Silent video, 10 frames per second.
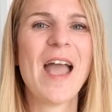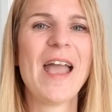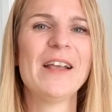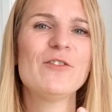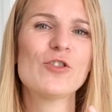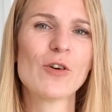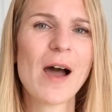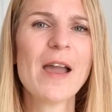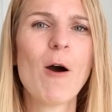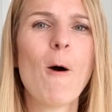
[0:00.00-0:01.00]
and
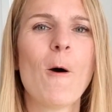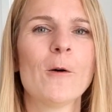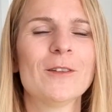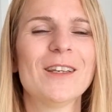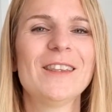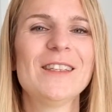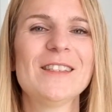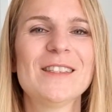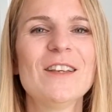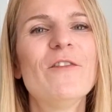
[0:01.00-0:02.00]
try on
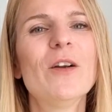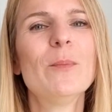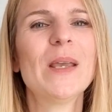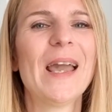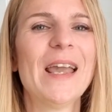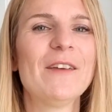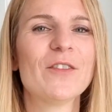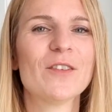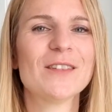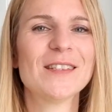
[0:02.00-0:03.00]
these different
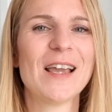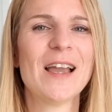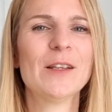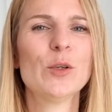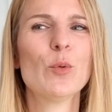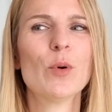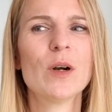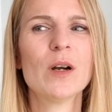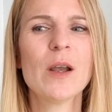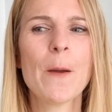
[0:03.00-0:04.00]
behaviors, and you were